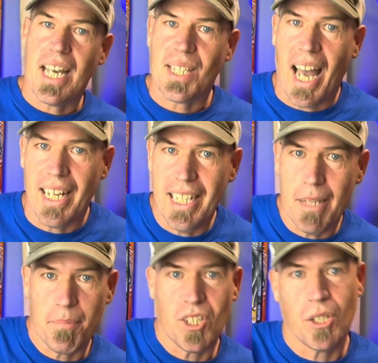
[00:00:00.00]
that
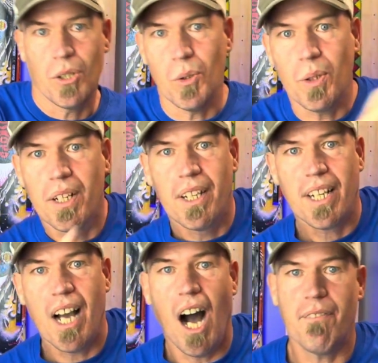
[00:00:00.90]
elliptical
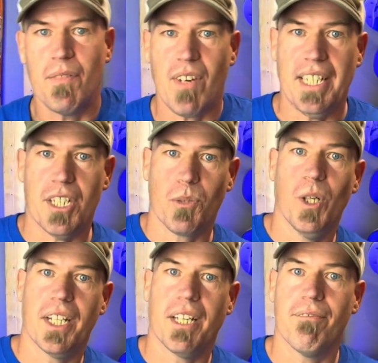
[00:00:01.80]
carving radius
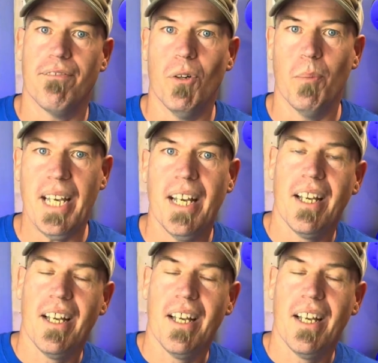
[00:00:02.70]
working for me.